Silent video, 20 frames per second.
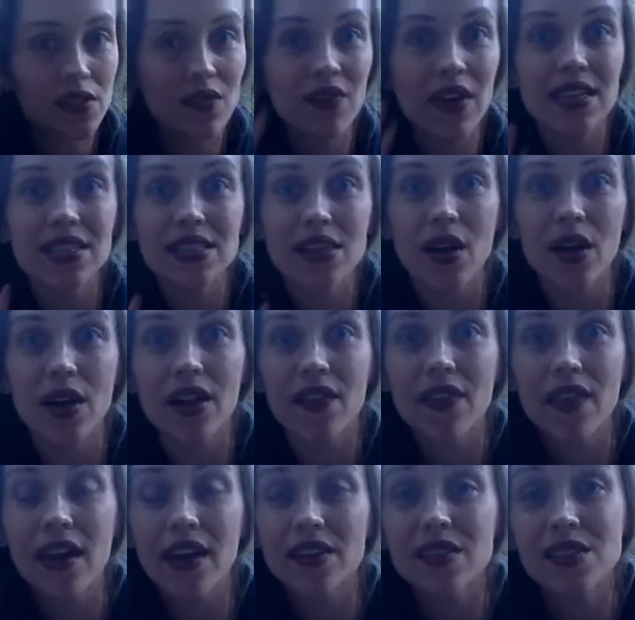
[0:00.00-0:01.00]
face on it,
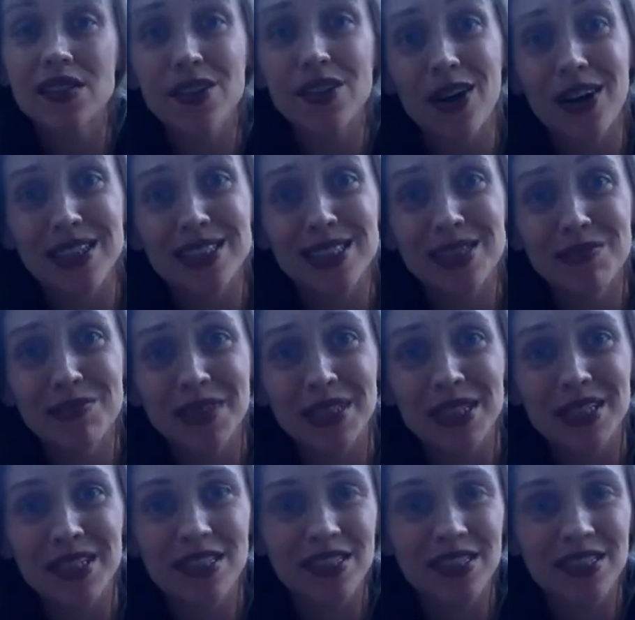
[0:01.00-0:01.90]
that is not meant.